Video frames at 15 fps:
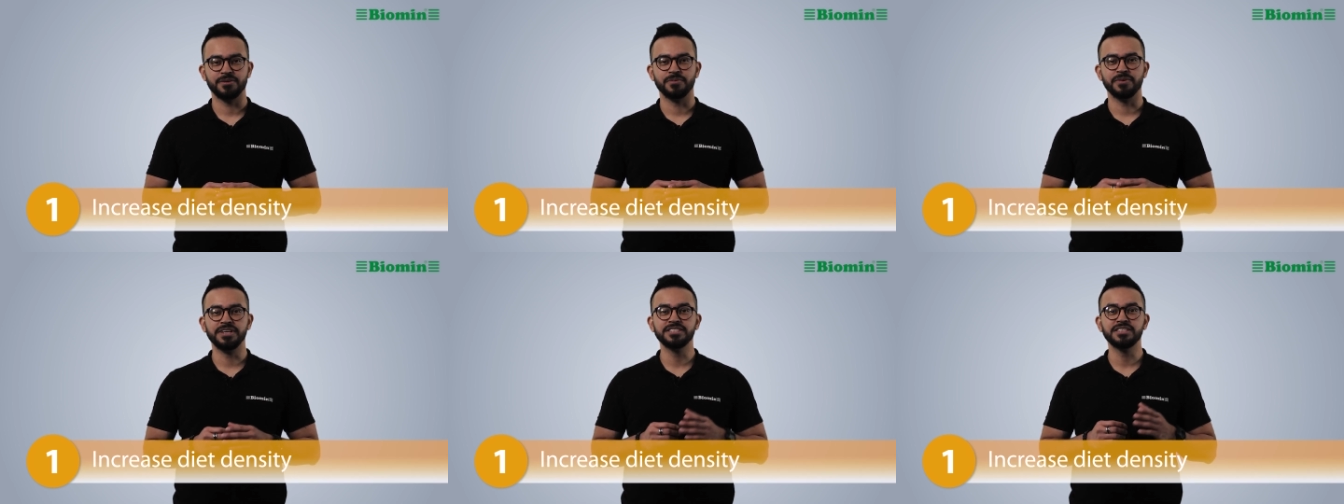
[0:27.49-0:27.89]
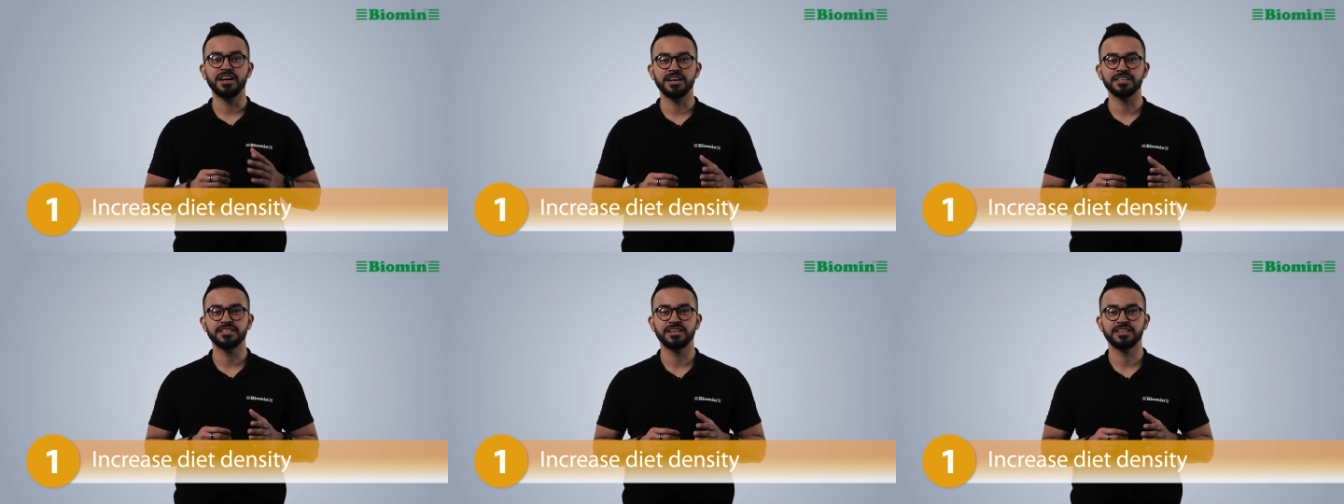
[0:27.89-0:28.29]
When it's
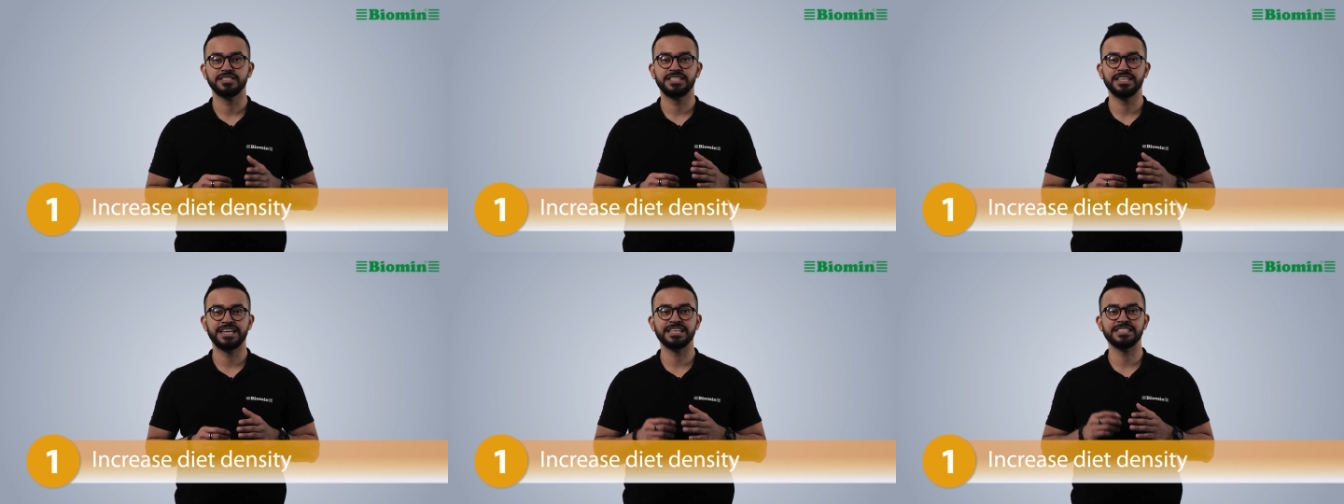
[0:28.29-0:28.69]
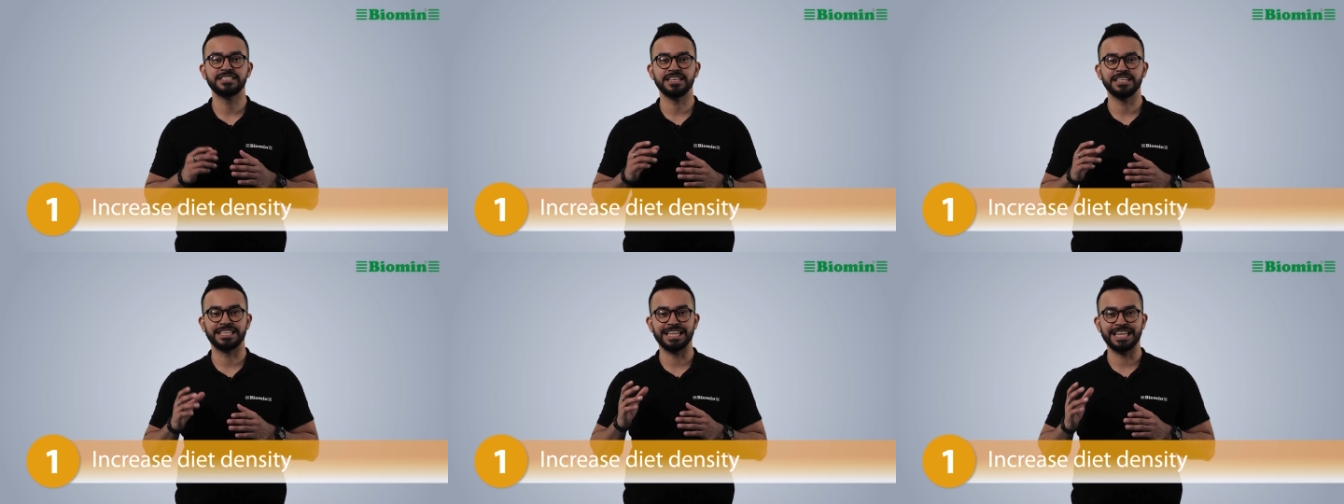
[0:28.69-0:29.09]
hot,
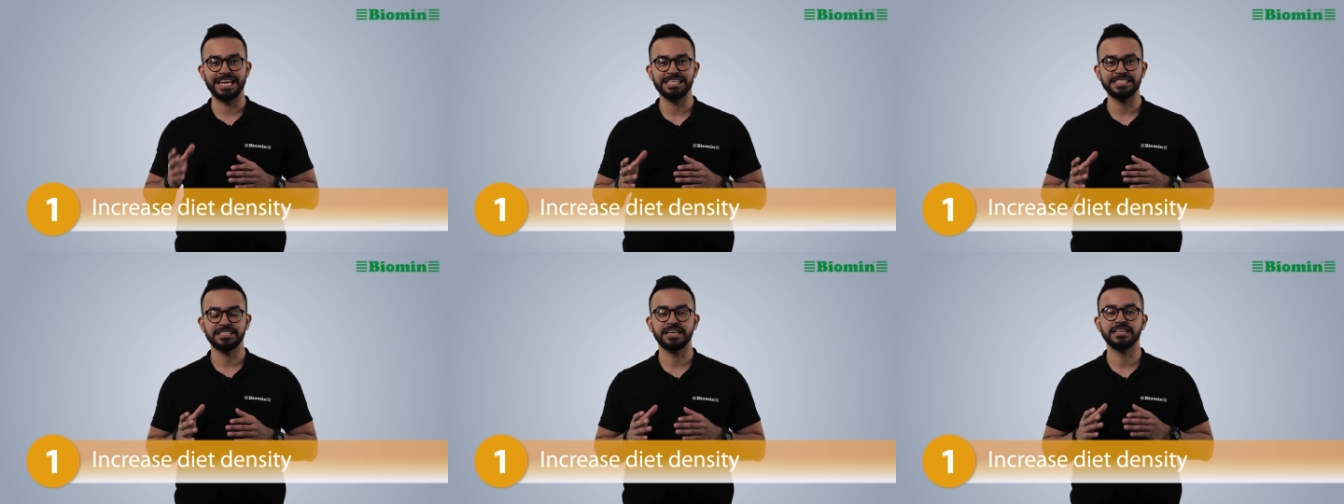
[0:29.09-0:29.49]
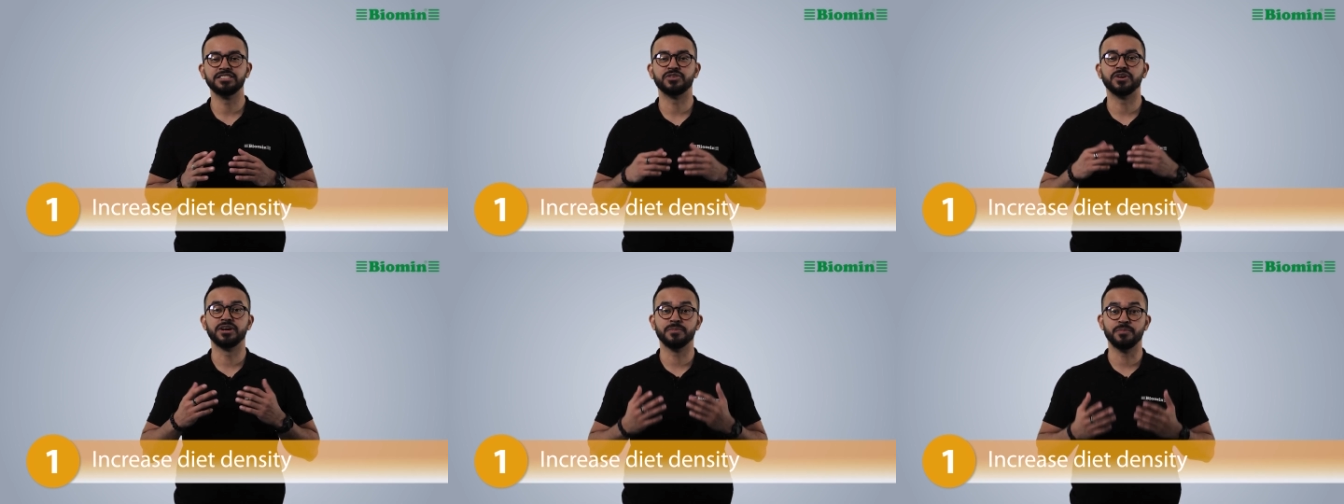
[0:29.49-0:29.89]
chickens eat less and
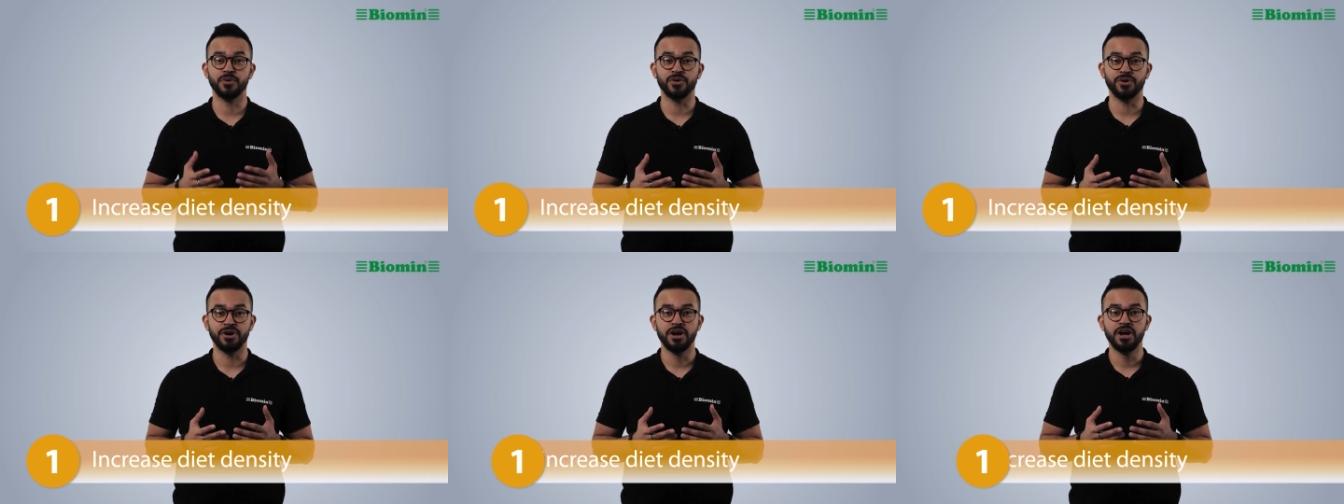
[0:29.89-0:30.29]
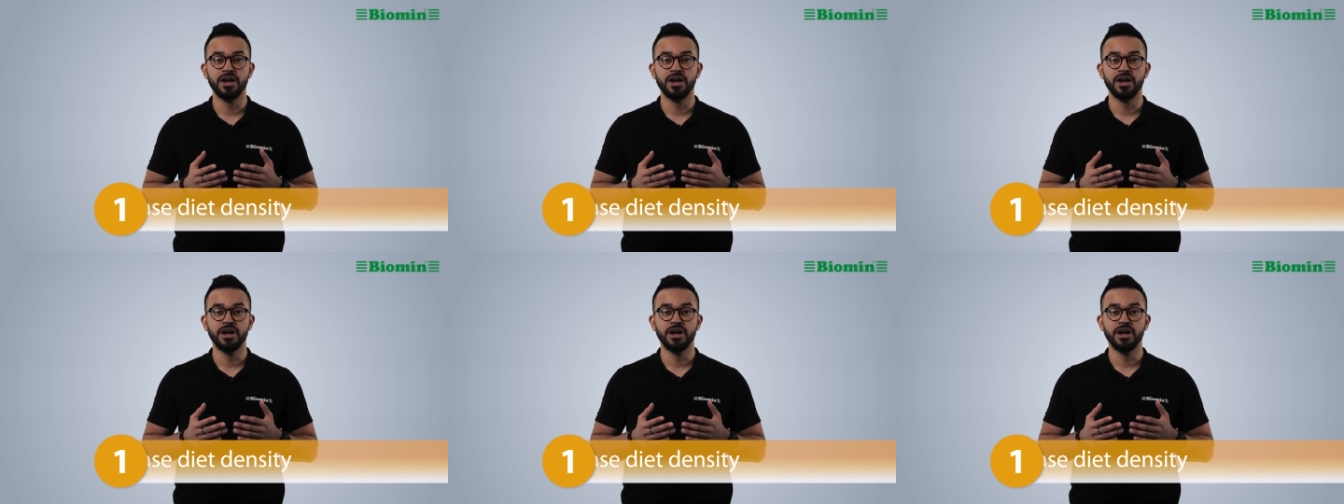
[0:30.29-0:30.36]
drink more,